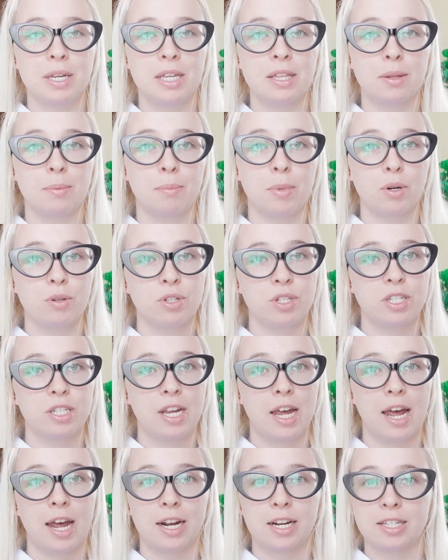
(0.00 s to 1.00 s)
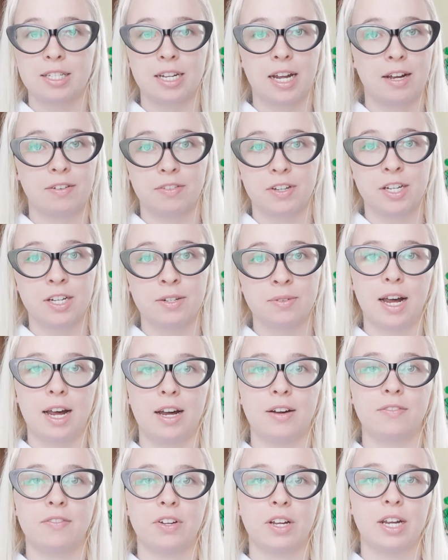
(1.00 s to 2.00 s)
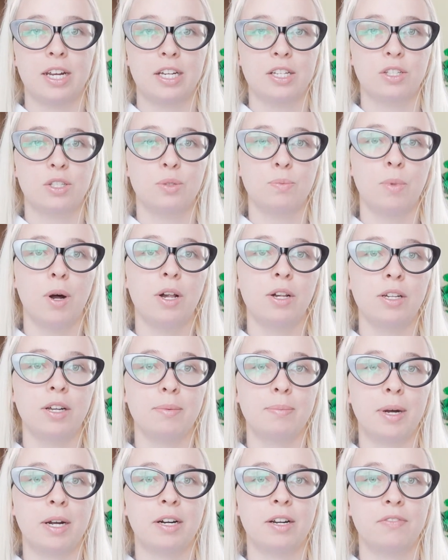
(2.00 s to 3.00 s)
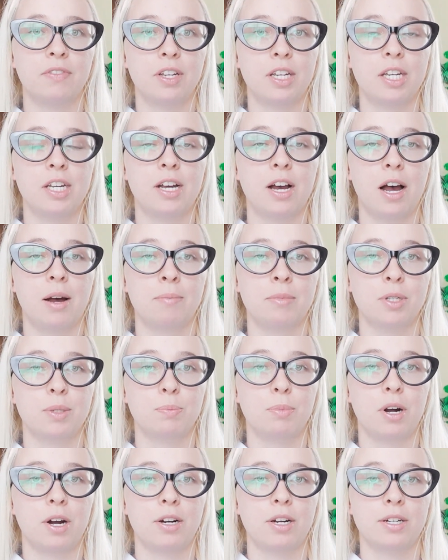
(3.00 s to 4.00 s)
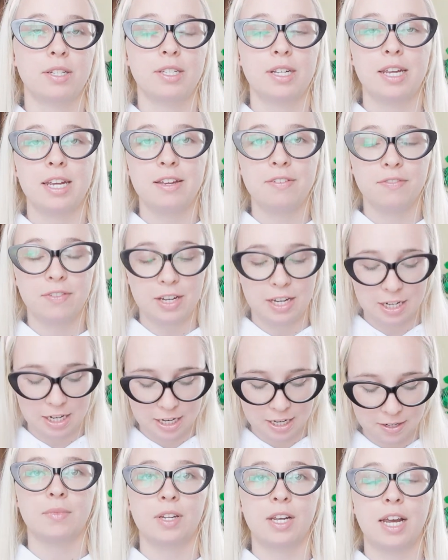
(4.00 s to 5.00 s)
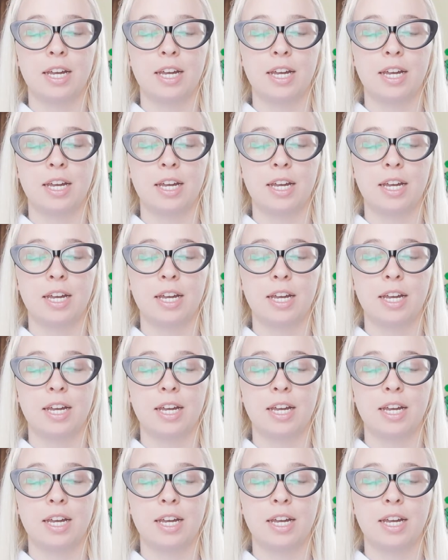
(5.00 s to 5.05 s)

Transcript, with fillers: be the most tech savvy, have a small amount of e-commerce products, if any,